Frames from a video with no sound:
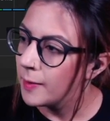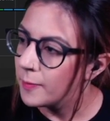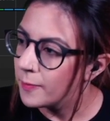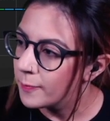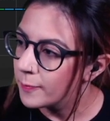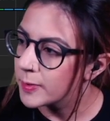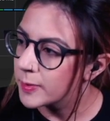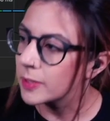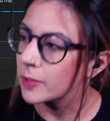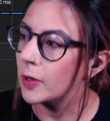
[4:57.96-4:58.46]

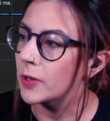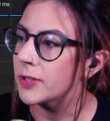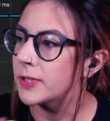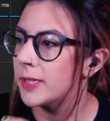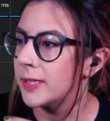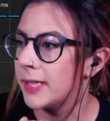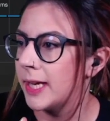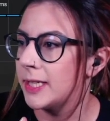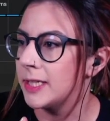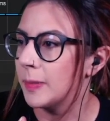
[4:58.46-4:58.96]
slots the
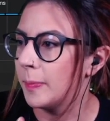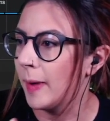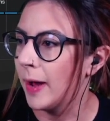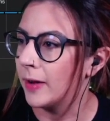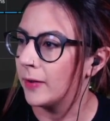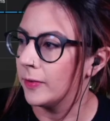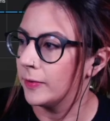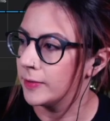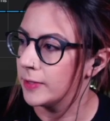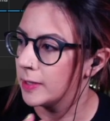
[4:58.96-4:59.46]
data
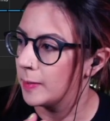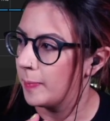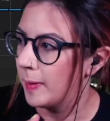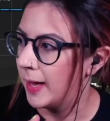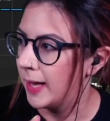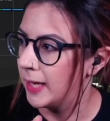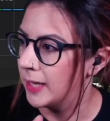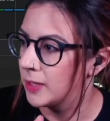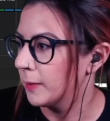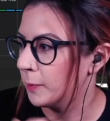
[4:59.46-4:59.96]
back onto the
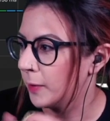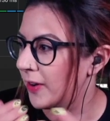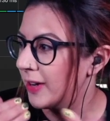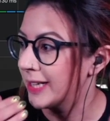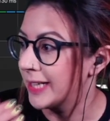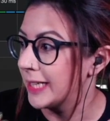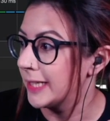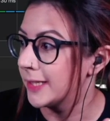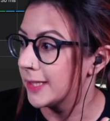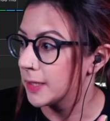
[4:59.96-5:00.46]
page where it
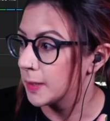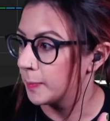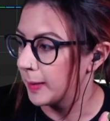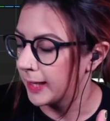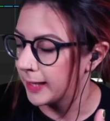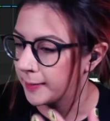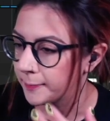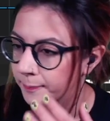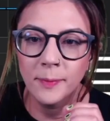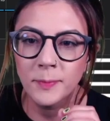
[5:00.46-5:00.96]
needs to
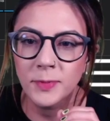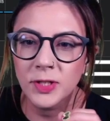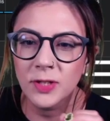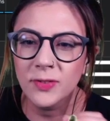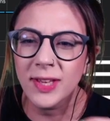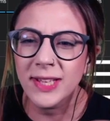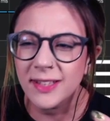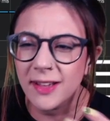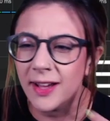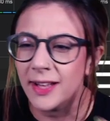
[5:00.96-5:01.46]
be. So
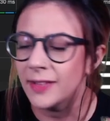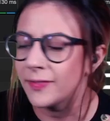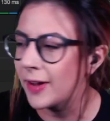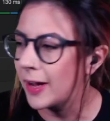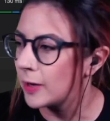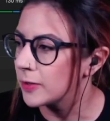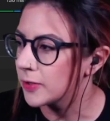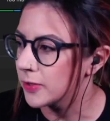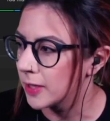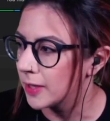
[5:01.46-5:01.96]
that's kind of
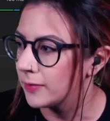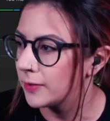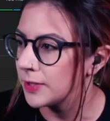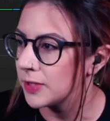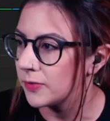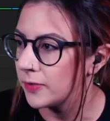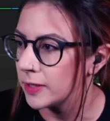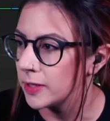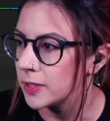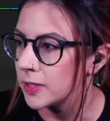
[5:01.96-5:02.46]
how serverless
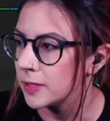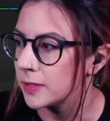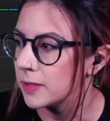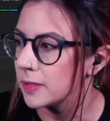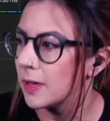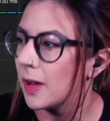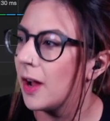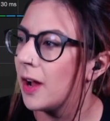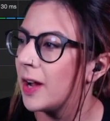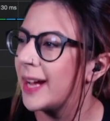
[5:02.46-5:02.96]
functions
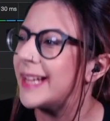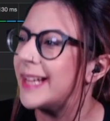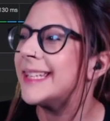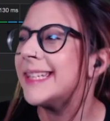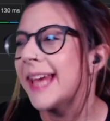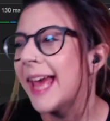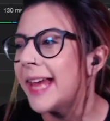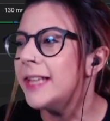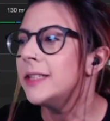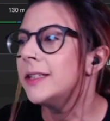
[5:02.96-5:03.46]
are
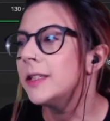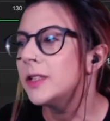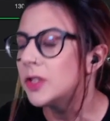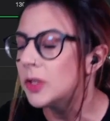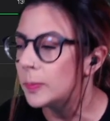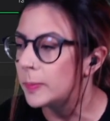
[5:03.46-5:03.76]
intended to be